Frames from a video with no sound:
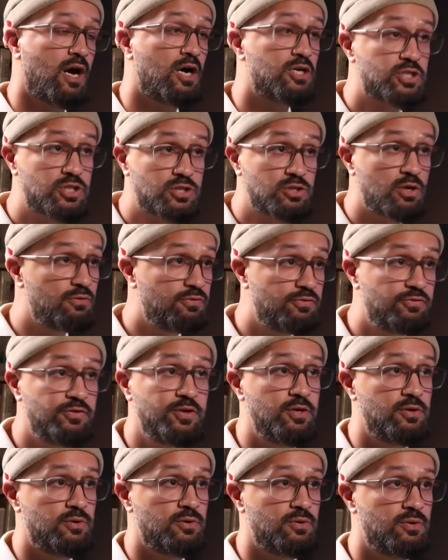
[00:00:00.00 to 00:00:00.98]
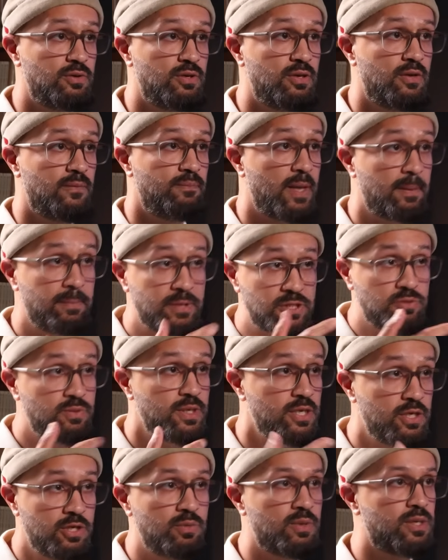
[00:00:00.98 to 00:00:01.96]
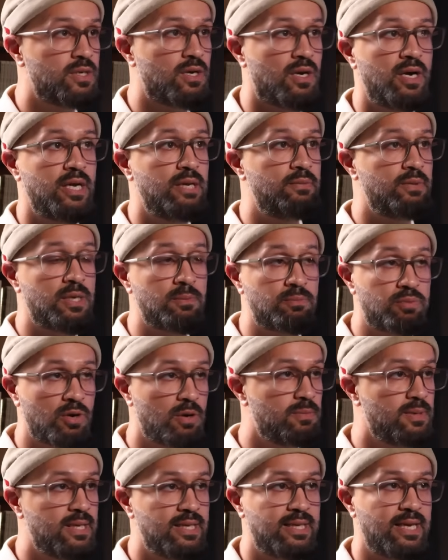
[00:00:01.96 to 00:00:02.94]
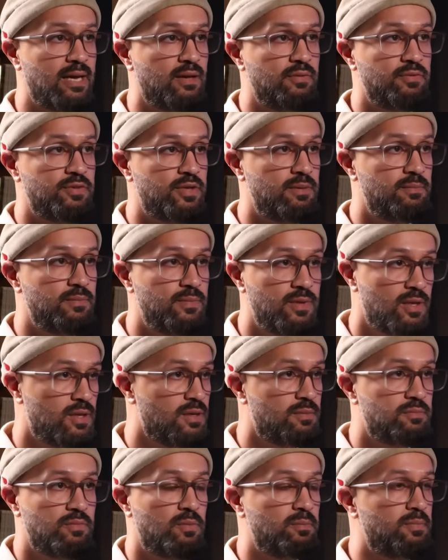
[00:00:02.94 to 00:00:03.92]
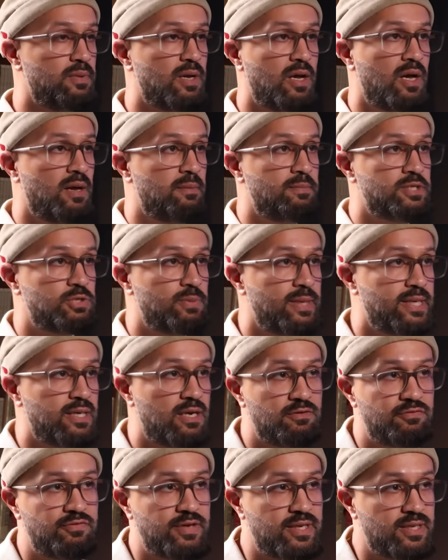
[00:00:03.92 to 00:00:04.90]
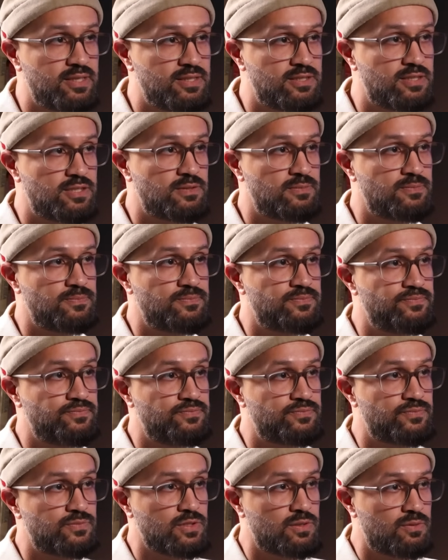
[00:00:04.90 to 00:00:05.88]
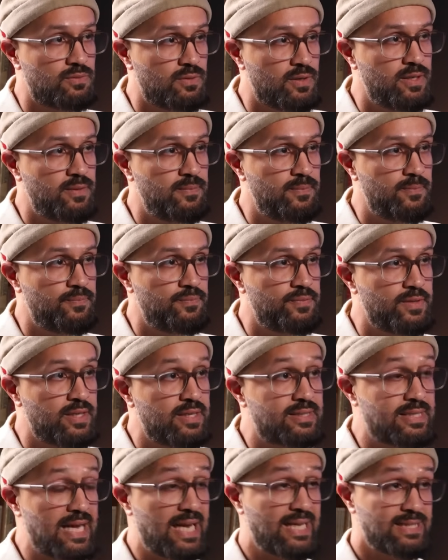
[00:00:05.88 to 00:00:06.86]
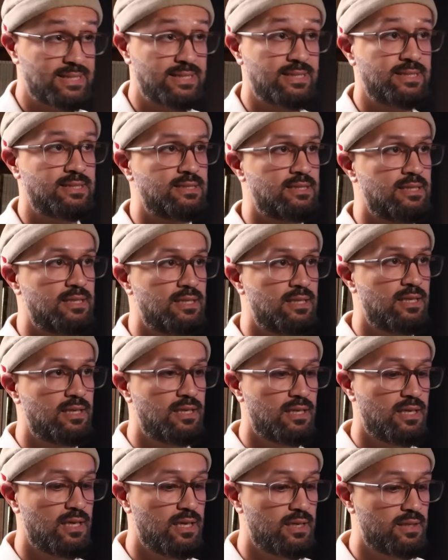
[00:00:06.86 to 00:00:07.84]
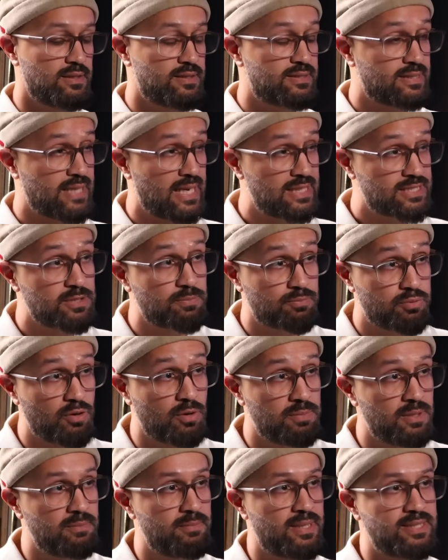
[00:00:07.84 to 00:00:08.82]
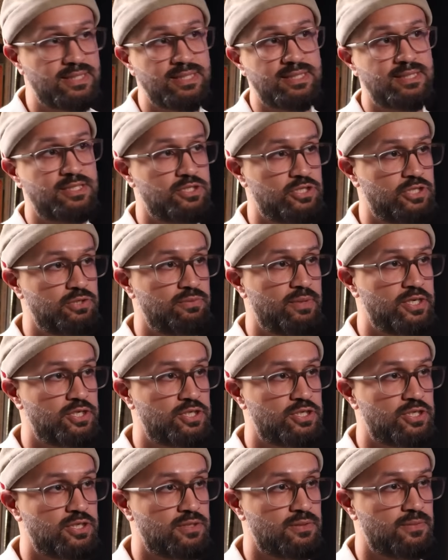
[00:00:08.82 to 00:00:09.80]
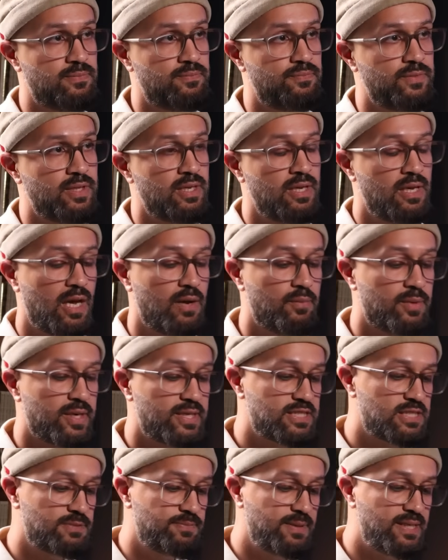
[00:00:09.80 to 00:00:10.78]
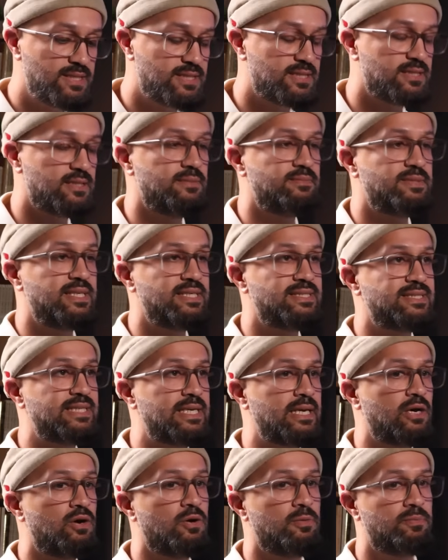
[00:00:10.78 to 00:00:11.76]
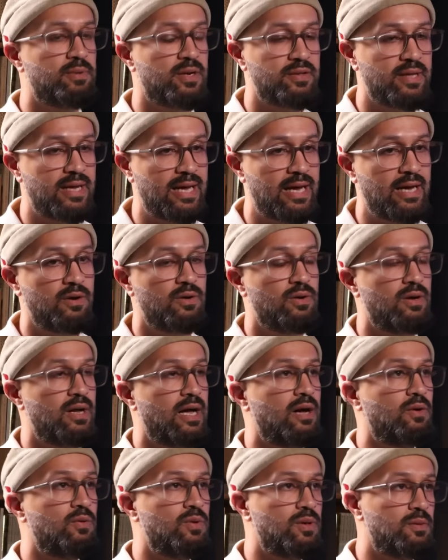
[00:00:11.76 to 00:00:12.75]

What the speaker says: are so few that between you and I, we can probably count them between our fingers, right? That's a problematic situation. And when I speak to them, they say, oh, brother, how